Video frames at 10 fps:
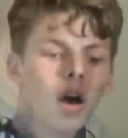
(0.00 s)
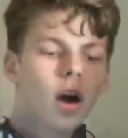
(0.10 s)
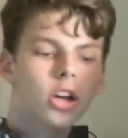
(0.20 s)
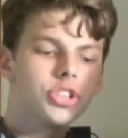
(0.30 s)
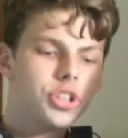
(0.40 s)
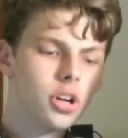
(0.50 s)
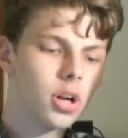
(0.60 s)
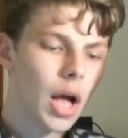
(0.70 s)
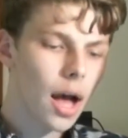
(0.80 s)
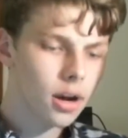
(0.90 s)

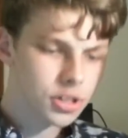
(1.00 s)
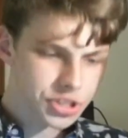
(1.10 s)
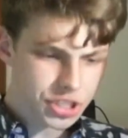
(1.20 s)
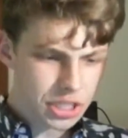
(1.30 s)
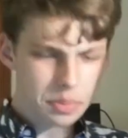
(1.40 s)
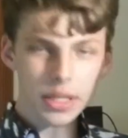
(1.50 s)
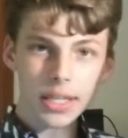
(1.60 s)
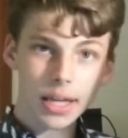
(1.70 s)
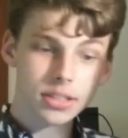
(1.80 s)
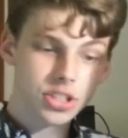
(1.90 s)
Sure, our GDP
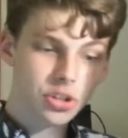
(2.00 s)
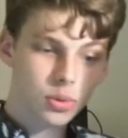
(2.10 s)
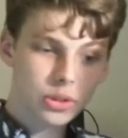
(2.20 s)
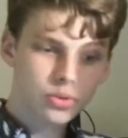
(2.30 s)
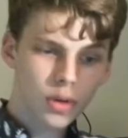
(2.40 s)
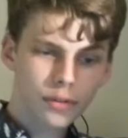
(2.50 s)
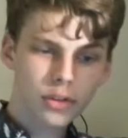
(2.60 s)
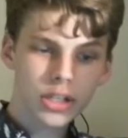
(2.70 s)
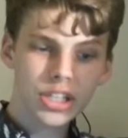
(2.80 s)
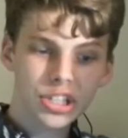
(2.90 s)
last year was
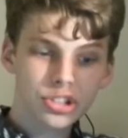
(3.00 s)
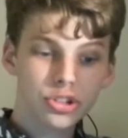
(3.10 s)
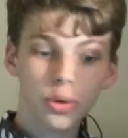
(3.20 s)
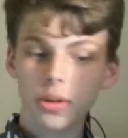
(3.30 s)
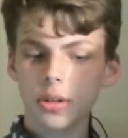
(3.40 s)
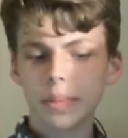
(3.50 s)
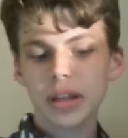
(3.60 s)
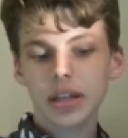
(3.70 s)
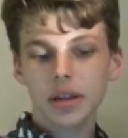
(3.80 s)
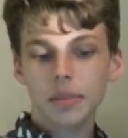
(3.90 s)
roughly £200
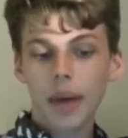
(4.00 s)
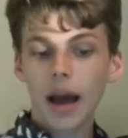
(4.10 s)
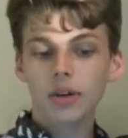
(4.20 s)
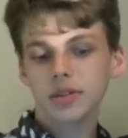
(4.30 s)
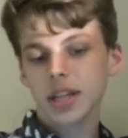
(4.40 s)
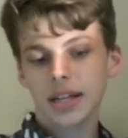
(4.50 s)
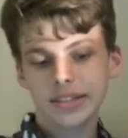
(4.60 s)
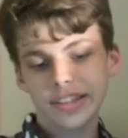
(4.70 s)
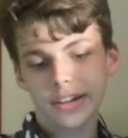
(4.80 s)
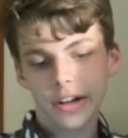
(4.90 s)
billion last
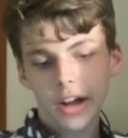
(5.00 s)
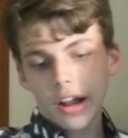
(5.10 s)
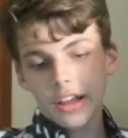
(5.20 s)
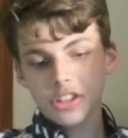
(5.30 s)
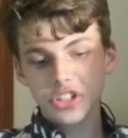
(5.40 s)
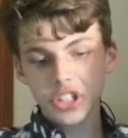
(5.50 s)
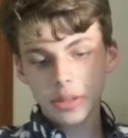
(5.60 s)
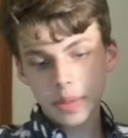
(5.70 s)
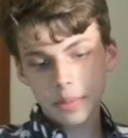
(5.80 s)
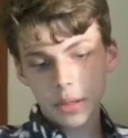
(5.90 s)
year. The
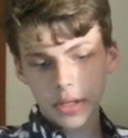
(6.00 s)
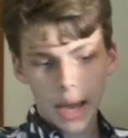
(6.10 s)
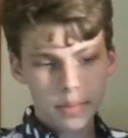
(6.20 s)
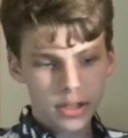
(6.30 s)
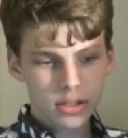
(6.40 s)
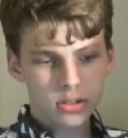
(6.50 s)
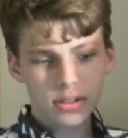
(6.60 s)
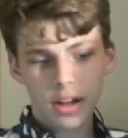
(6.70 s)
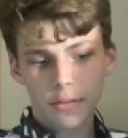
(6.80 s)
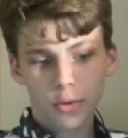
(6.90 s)
GDP per capita is
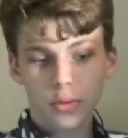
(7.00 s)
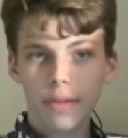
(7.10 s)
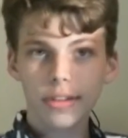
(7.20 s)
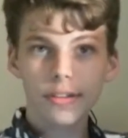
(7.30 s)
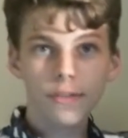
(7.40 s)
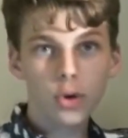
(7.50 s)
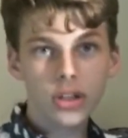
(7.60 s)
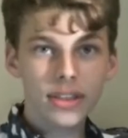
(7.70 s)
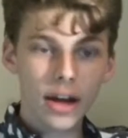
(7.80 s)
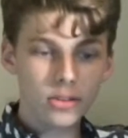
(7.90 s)
therefore roughly
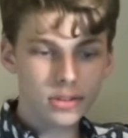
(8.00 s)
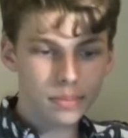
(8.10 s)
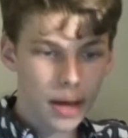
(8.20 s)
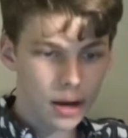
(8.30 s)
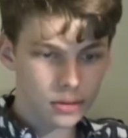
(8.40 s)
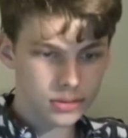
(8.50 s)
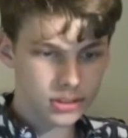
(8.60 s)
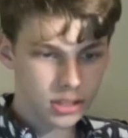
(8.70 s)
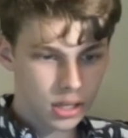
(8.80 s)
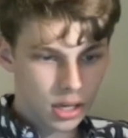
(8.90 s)
£40,000,
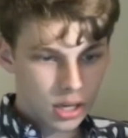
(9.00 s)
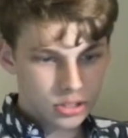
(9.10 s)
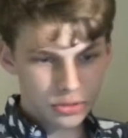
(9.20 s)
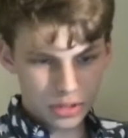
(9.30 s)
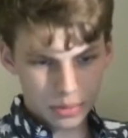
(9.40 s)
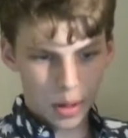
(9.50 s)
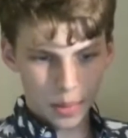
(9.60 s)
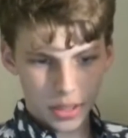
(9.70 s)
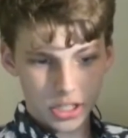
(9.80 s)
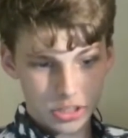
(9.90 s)
due to the
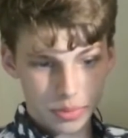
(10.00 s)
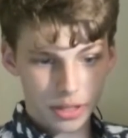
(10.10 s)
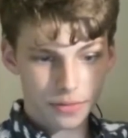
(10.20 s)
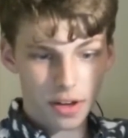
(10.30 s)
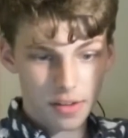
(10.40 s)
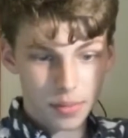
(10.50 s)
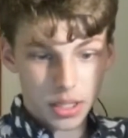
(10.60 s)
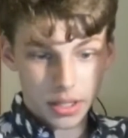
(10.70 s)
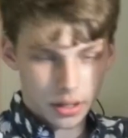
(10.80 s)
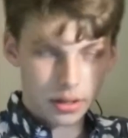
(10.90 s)
population being 5
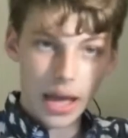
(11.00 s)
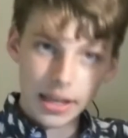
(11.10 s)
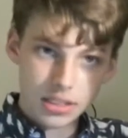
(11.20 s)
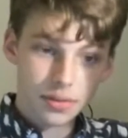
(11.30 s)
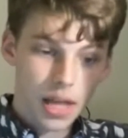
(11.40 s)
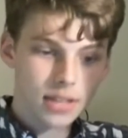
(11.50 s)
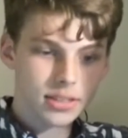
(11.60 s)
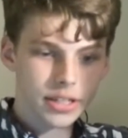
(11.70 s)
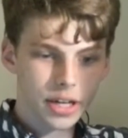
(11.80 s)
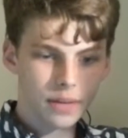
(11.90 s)
million as of last
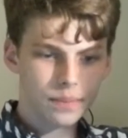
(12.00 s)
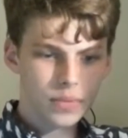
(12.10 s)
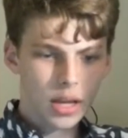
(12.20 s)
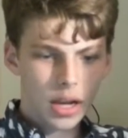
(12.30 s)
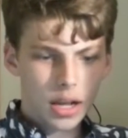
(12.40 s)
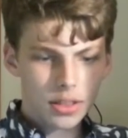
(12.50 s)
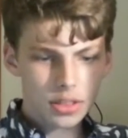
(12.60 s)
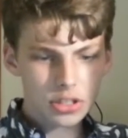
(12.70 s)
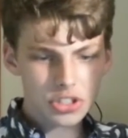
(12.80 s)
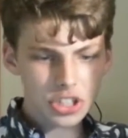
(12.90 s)
year.
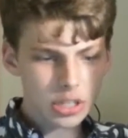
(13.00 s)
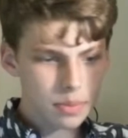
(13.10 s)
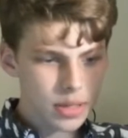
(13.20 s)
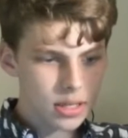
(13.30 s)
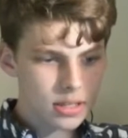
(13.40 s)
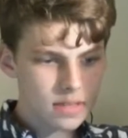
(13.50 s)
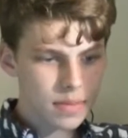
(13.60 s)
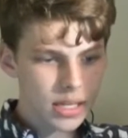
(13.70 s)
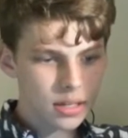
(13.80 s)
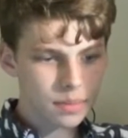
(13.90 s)
The GDP is
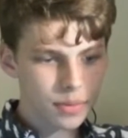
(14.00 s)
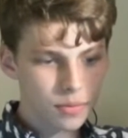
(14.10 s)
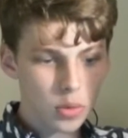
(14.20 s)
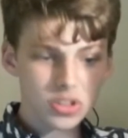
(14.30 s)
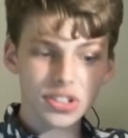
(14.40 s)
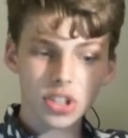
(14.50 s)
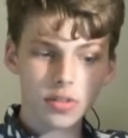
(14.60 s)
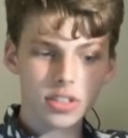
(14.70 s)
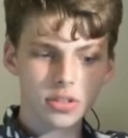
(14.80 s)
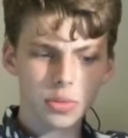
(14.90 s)
made up of mostly
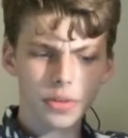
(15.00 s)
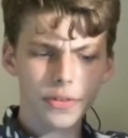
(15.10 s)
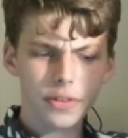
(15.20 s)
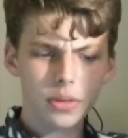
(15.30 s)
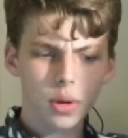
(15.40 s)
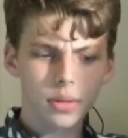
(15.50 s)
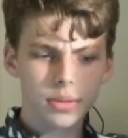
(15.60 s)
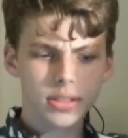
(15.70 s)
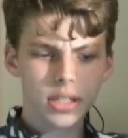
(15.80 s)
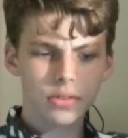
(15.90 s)
services, with
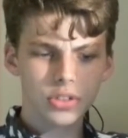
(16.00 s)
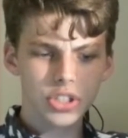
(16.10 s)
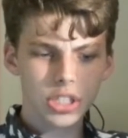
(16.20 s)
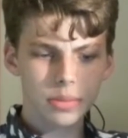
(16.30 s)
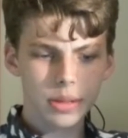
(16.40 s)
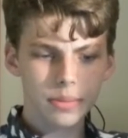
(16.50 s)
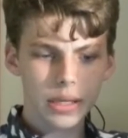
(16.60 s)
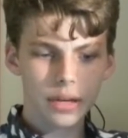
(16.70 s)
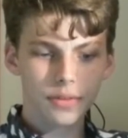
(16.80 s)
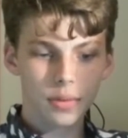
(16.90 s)
51% of the GDP
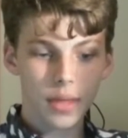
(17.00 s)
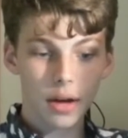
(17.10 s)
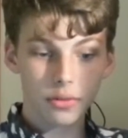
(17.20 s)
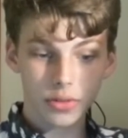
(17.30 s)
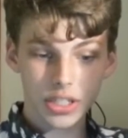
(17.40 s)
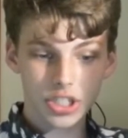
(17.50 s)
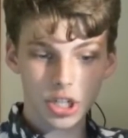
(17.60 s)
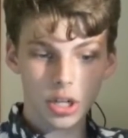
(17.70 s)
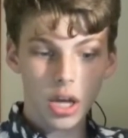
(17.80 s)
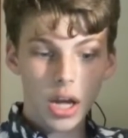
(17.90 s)
being from that
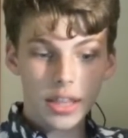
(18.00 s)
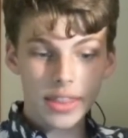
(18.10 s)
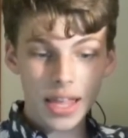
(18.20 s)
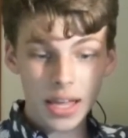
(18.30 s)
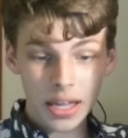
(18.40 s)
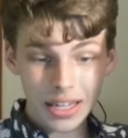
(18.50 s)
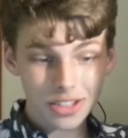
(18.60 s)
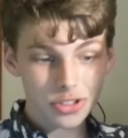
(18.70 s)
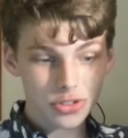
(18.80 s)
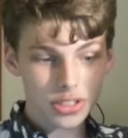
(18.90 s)
region. The
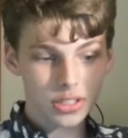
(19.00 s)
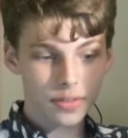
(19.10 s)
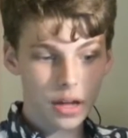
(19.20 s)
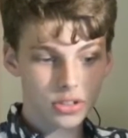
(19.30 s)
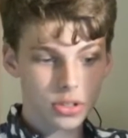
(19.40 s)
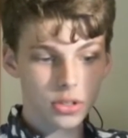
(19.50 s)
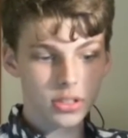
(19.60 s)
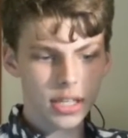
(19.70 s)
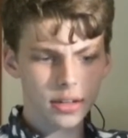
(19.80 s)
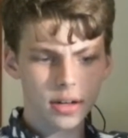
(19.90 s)
industries of Aotearoa
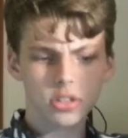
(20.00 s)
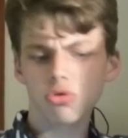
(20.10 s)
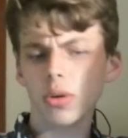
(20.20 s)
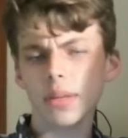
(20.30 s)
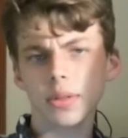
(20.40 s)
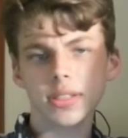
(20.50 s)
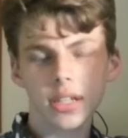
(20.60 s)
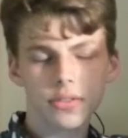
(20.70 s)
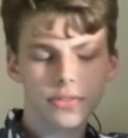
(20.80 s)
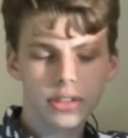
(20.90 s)
take around
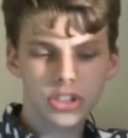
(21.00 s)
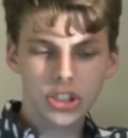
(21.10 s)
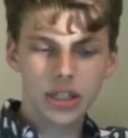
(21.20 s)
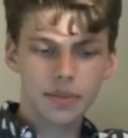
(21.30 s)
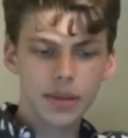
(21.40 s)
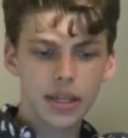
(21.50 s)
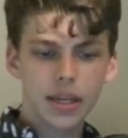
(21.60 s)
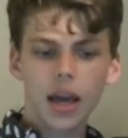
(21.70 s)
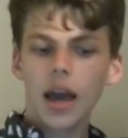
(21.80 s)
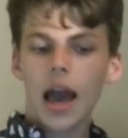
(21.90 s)
20% of the GDP.
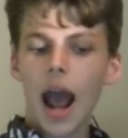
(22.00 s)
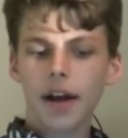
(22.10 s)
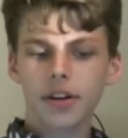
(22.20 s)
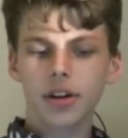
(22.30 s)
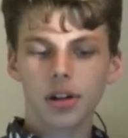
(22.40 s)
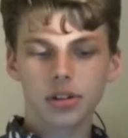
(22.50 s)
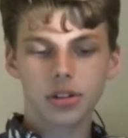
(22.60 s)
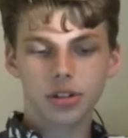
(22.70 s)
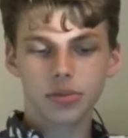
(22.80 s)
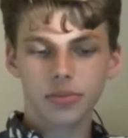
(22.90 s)

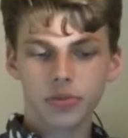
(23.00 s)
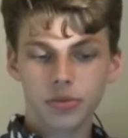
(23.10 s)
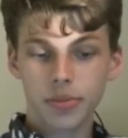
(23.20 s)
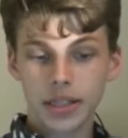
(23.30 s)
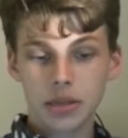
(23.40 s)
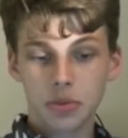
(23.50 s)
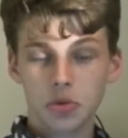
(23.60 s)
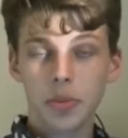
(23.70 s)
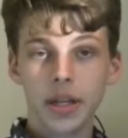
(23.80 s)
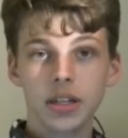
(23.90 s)
Agriculture makes up the
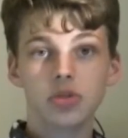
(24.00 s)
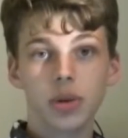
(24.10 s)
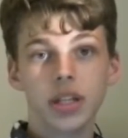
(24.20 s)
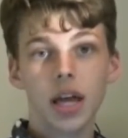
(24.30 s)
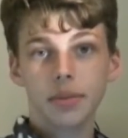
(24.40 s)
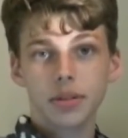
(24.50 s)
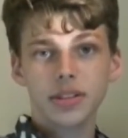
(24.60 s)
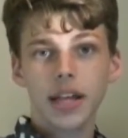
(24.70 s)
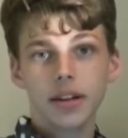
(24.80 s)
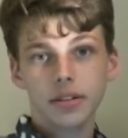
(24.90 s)
remaining 29%.